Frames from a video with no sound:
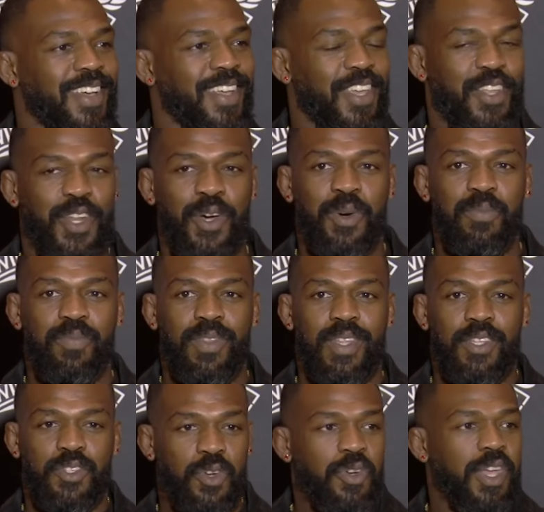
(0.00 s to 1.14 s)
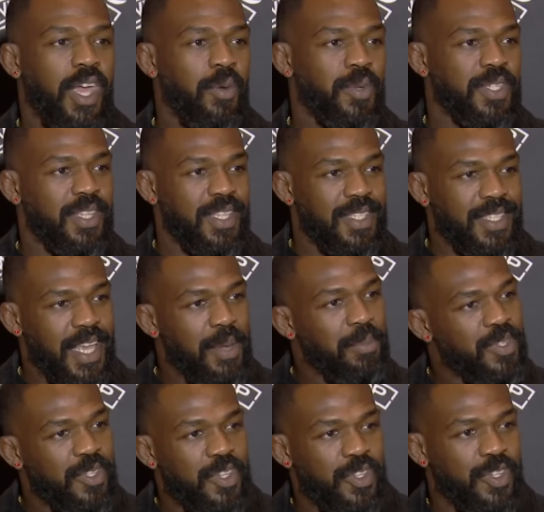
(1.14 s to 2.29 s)
You know, Sergey was in the same
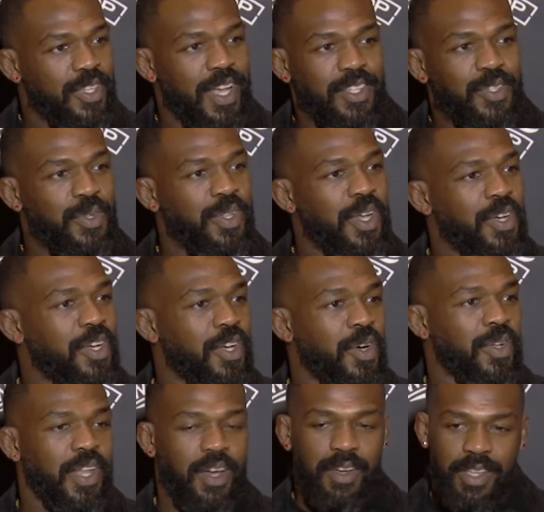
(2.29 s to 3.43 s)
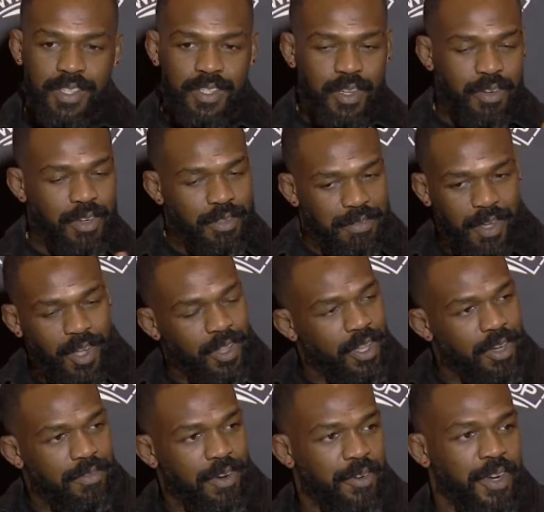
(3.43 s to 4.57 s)
position not too long ago. Now he's starting to fall
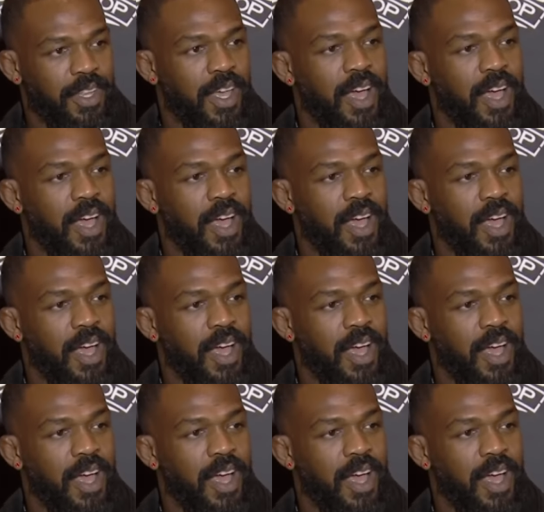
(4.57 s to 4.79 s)
off already.